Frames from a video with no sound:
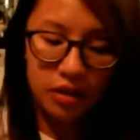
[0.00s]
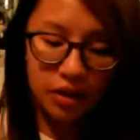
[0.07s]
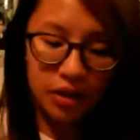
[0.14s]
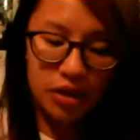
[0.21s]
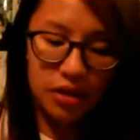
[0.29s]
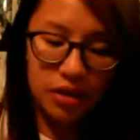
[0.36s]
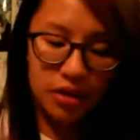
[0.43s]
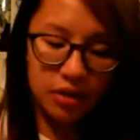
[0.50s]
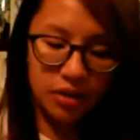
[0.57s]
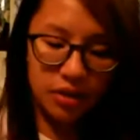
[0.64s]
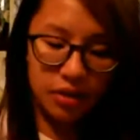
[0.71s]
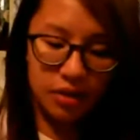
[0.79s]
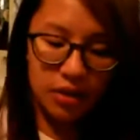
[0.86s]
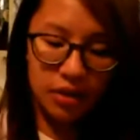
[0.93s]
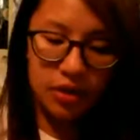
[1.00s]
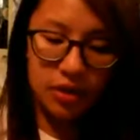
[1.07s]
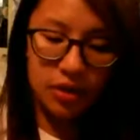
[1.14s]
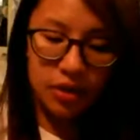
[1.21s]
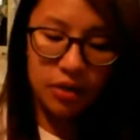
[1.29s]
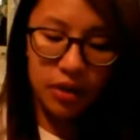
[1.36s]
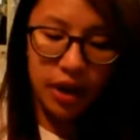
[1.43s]
Okay,
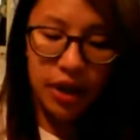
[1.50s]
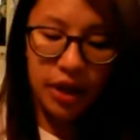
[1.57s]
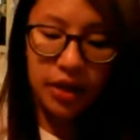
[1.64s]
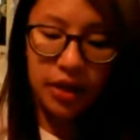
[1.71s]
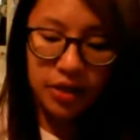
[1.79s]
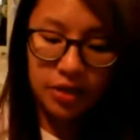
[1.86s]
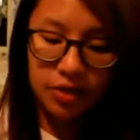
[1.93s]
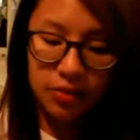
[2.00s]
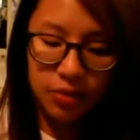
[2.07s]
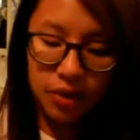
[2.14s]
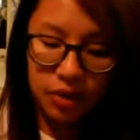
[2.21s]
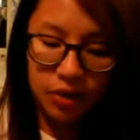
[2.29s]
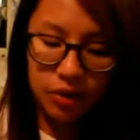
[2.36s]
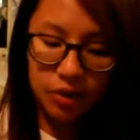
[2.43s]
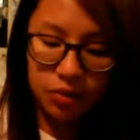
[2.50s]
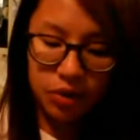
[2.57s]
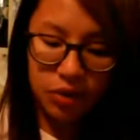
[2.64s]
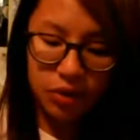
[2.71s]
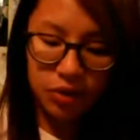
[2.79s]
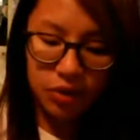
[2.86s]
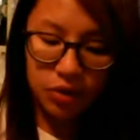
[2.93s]
so e is what you
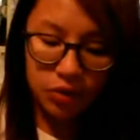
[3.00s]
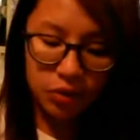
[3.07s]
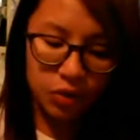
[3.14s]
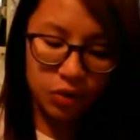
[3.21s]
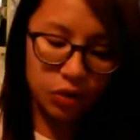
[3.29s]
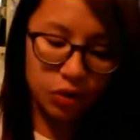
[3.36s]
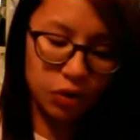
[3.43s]
would use